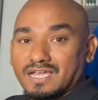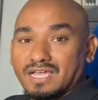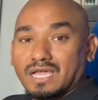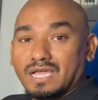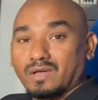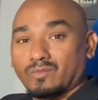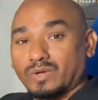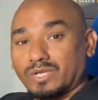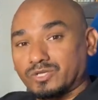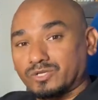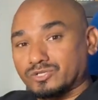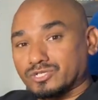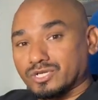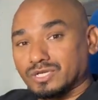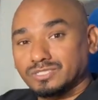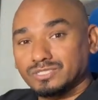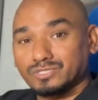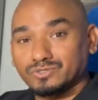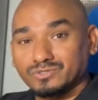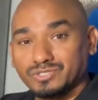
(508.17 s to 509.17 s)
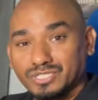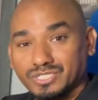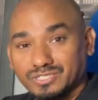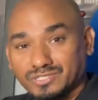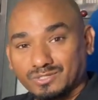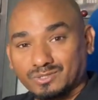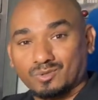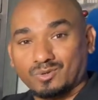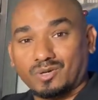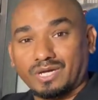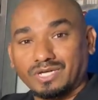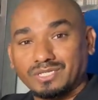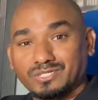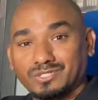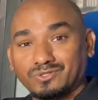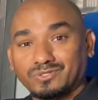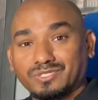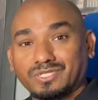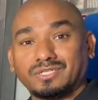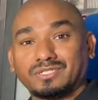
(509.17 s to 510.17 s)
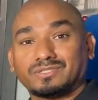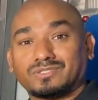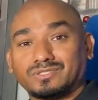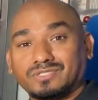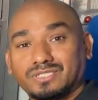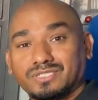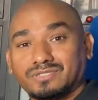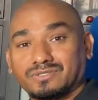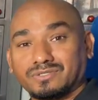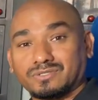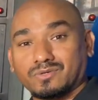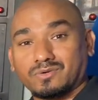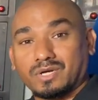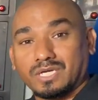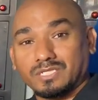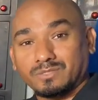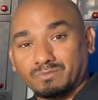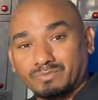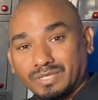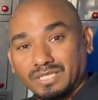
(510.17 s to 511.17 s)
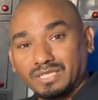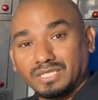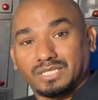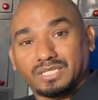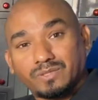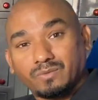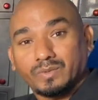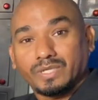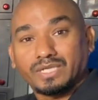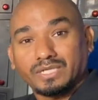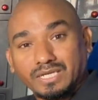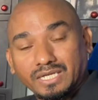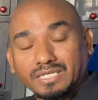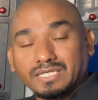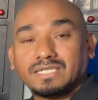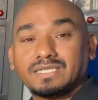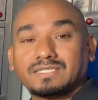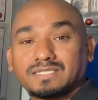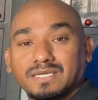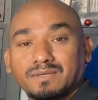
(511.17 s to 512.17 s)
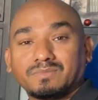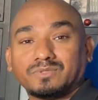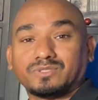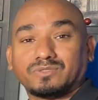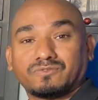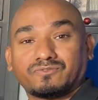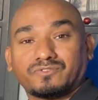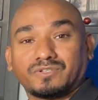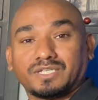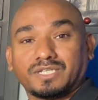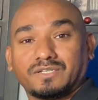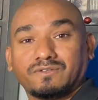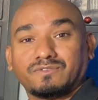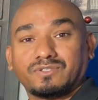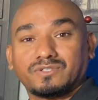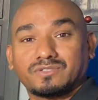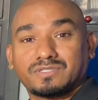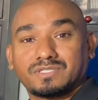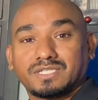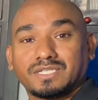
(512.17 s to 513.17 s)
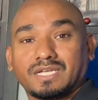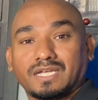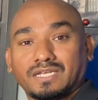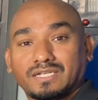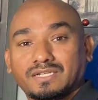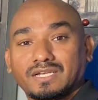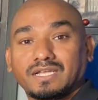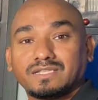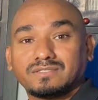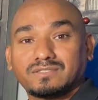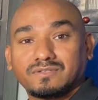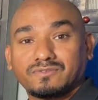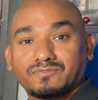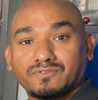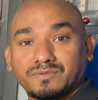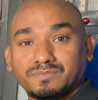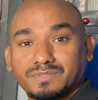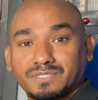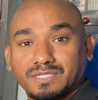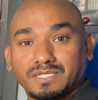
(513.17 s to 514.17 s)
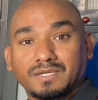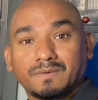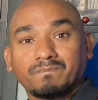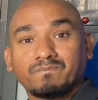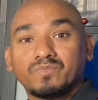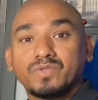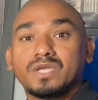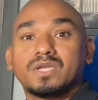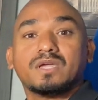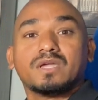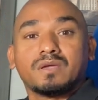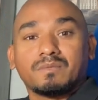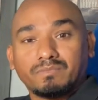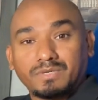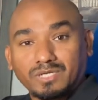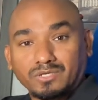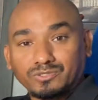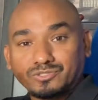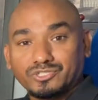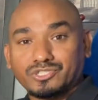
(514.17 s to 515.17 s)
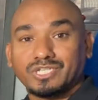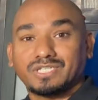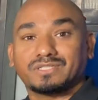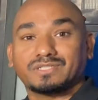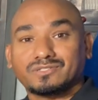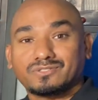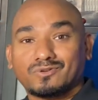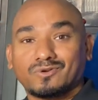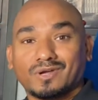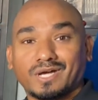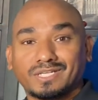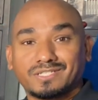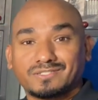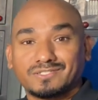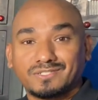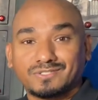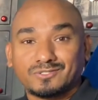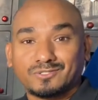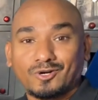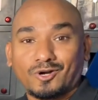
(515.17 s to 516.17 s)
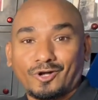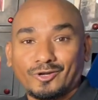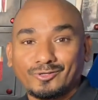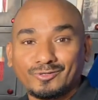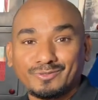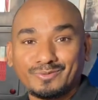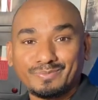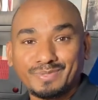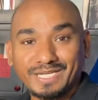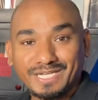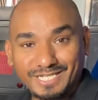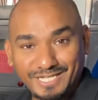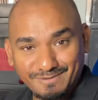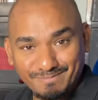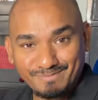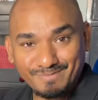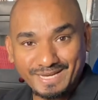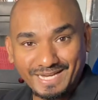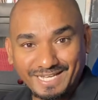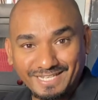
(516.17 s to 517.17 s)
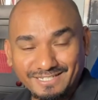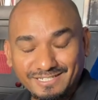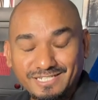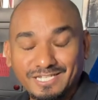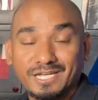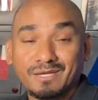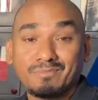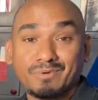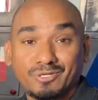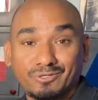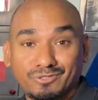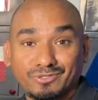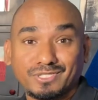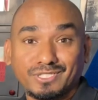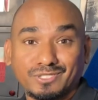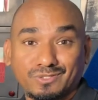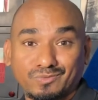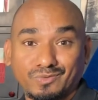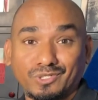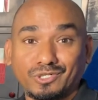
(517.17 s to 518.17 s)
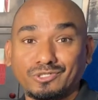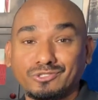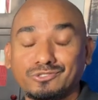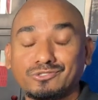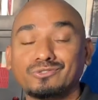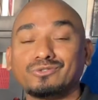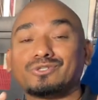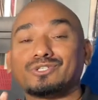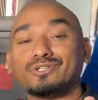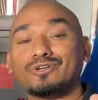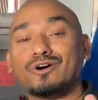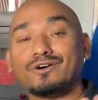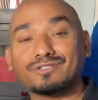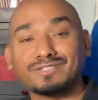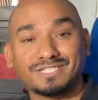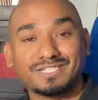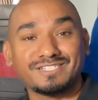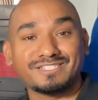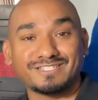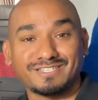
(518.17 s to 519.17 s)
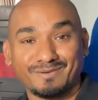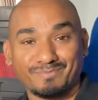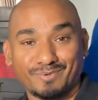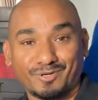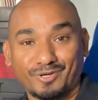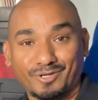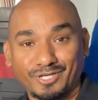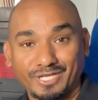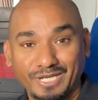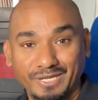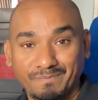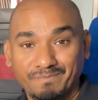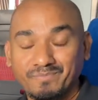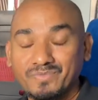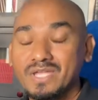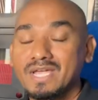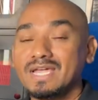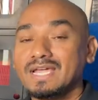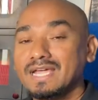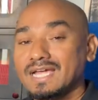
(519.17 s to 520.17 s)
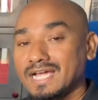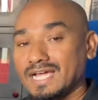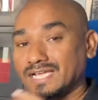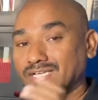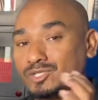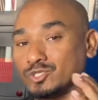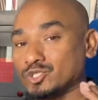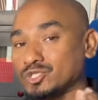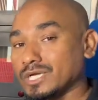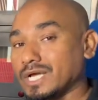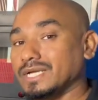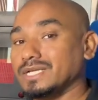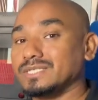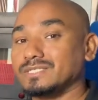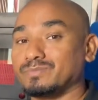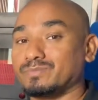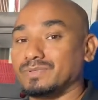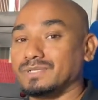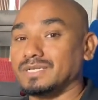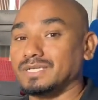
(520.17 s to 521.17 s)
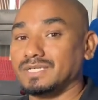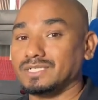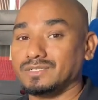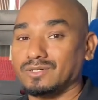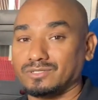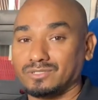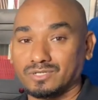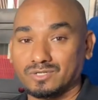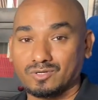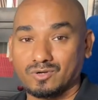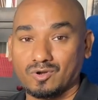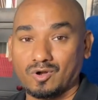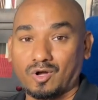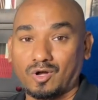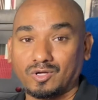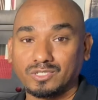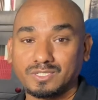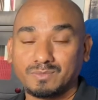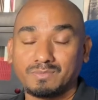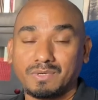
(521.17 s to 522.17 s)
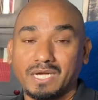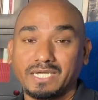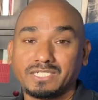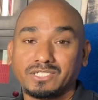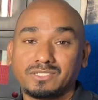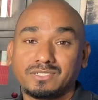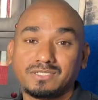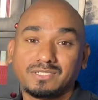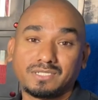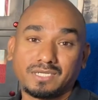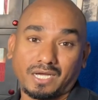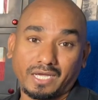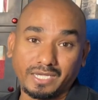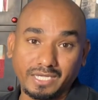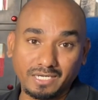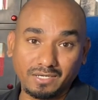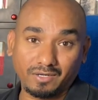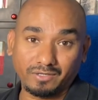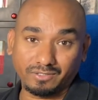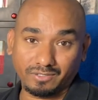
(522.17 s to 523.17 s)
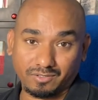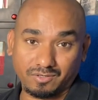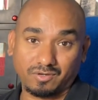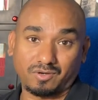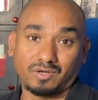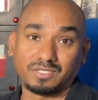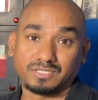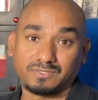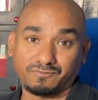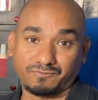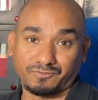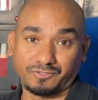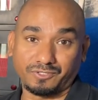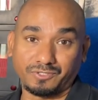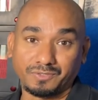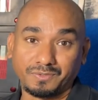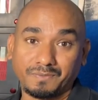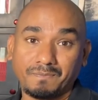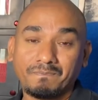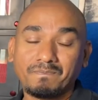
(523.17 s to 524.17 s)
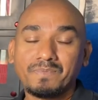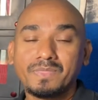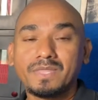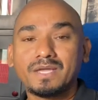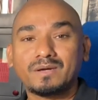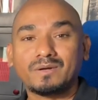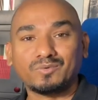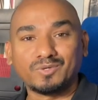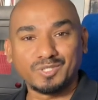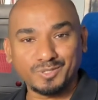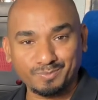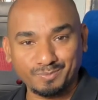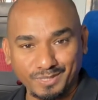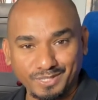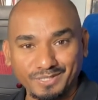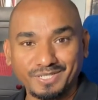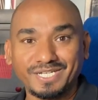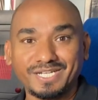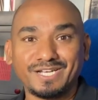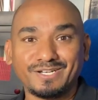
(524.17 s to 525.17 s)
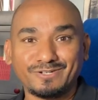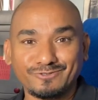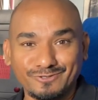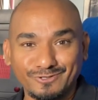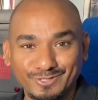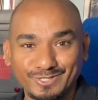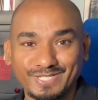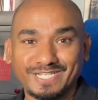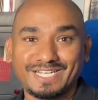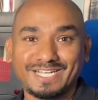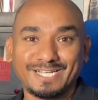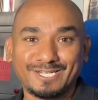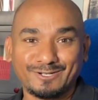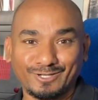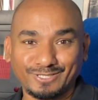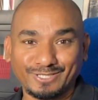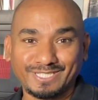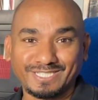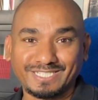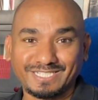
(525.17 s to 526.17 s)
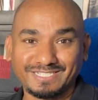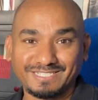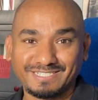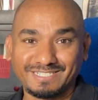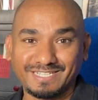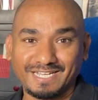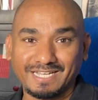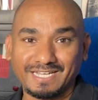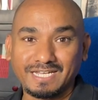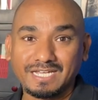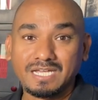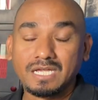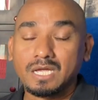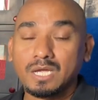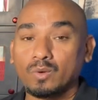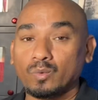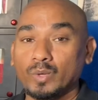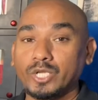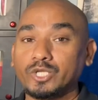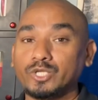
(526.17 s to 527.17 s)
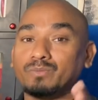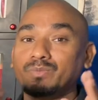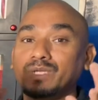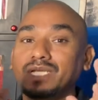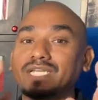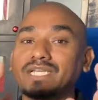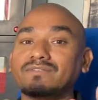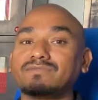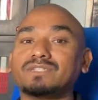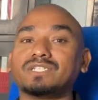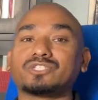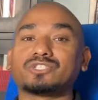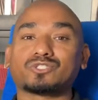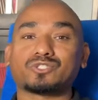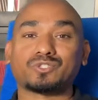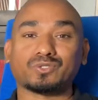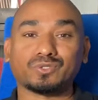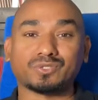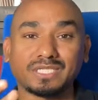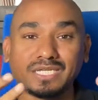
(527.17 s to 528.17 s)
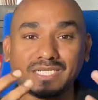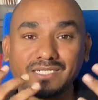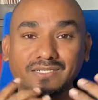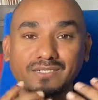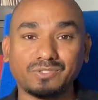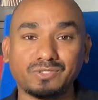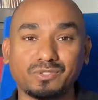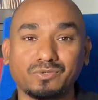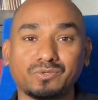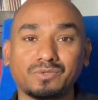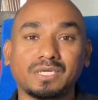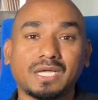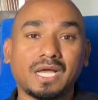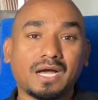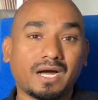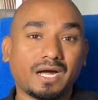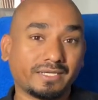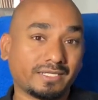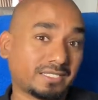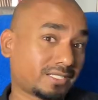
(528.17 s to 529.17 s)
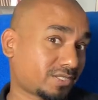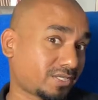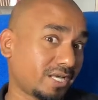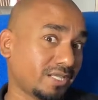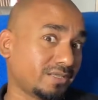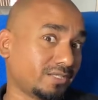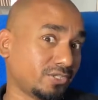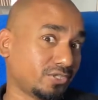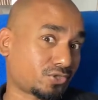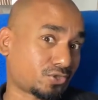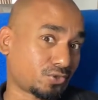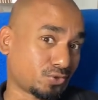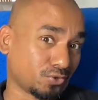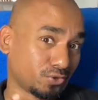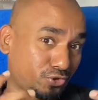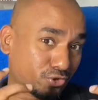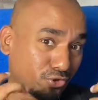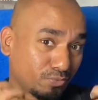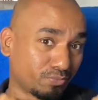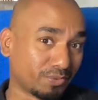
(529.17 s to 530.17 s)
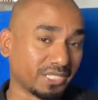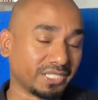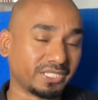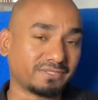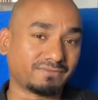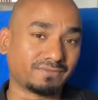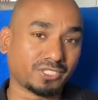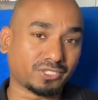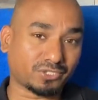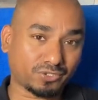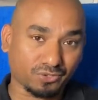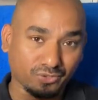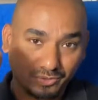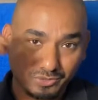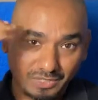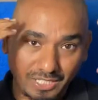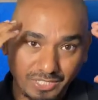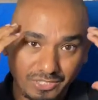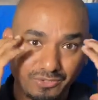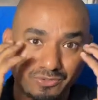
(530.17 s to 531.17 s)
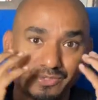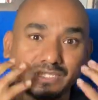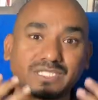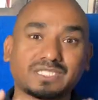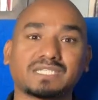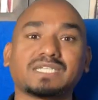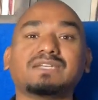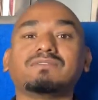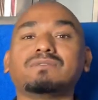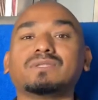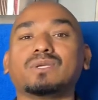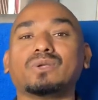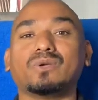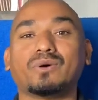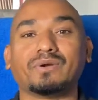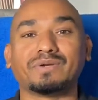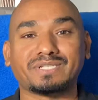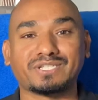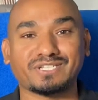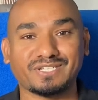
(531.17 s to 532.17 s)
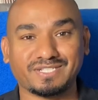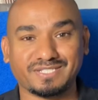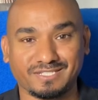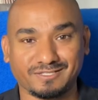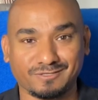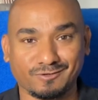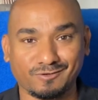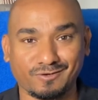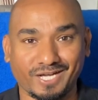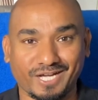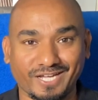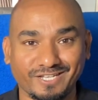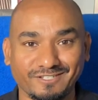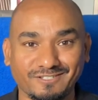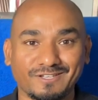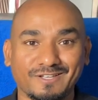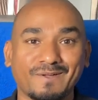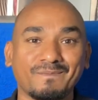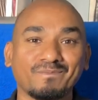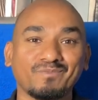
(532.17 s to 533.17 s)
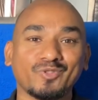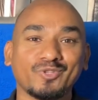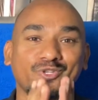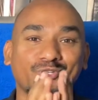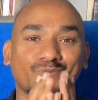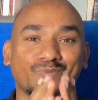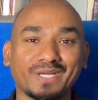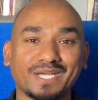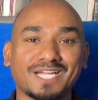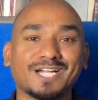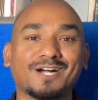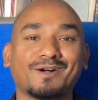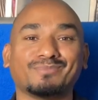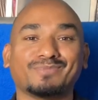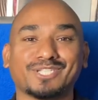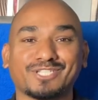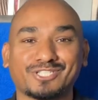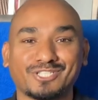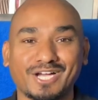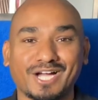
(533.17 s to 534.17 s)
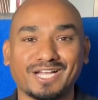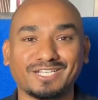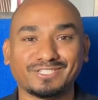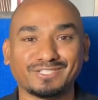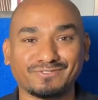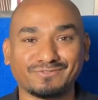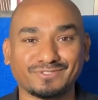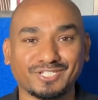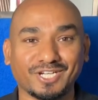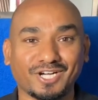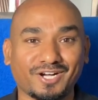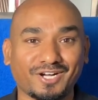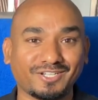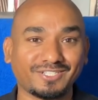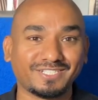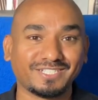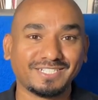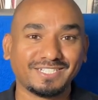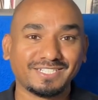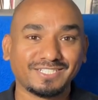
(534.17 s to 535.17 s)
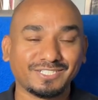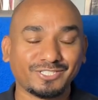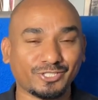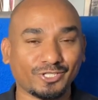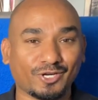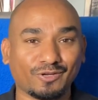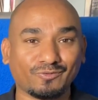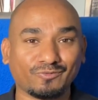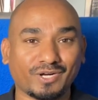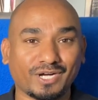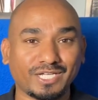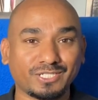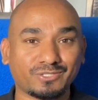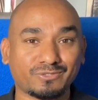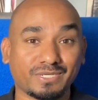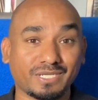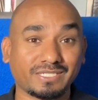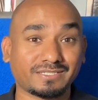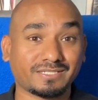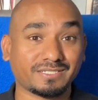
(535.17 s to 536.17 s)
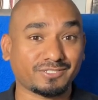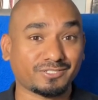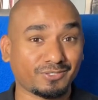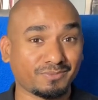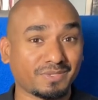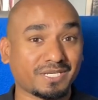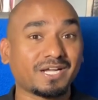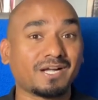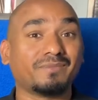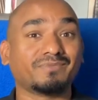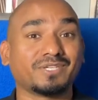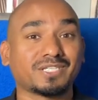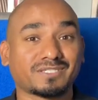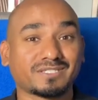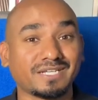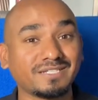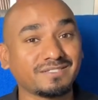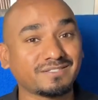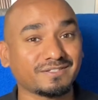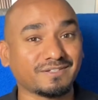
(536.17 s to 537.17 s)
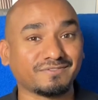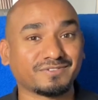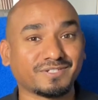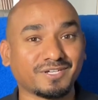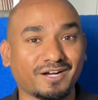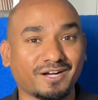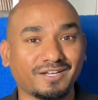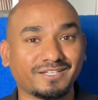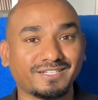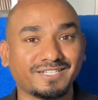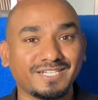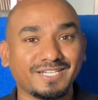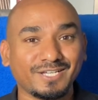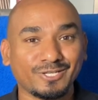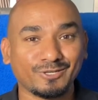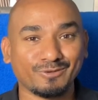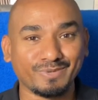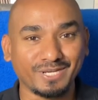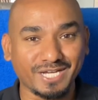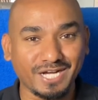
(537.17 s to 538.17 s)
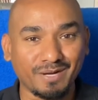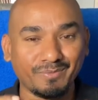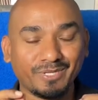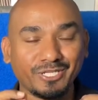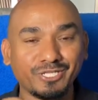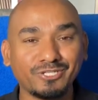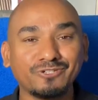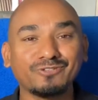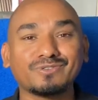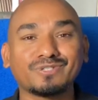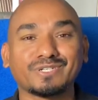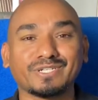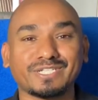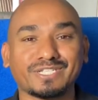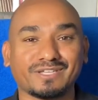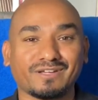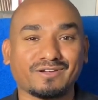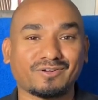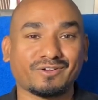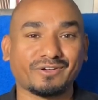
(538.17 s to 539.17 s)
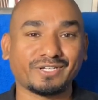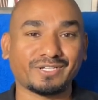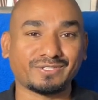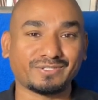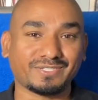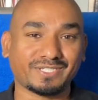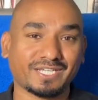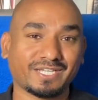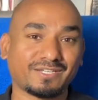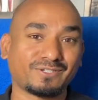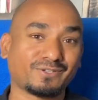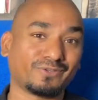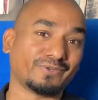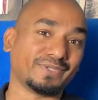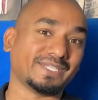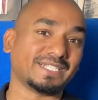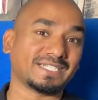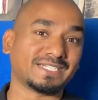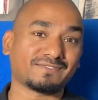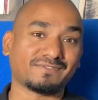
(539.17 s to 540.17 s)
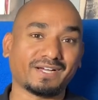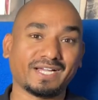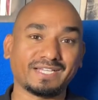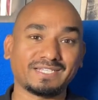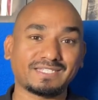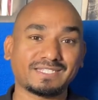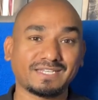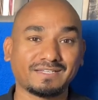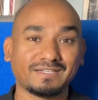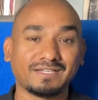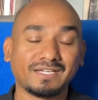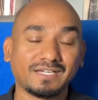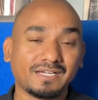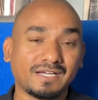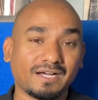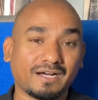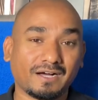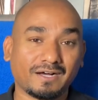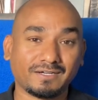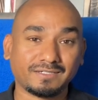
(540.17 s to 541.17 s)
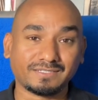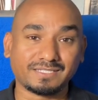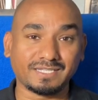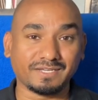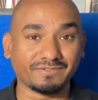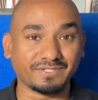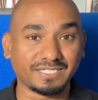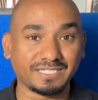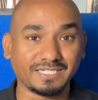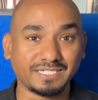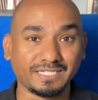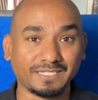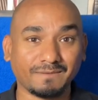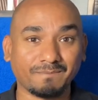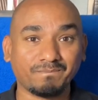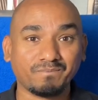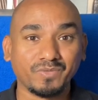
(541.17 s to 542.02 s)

And when you turn to Jesus Christ, you turn to Jesus Christ believing that he is able to forgive your sin and cleanse you from sin. Because Jesus Christ is God who became man, came into this world, took your sins upon him, and he shed his blood on the cross by dying on the cross for you, was buried and rose again on the third day. When you believe this truth and you understand this truth, you believe this truth and you receive the Lord Jesus Christ, you become the child of God. John 1:12 says you become the sons of God. You become a new creature according to 2 Corinthians 5:17.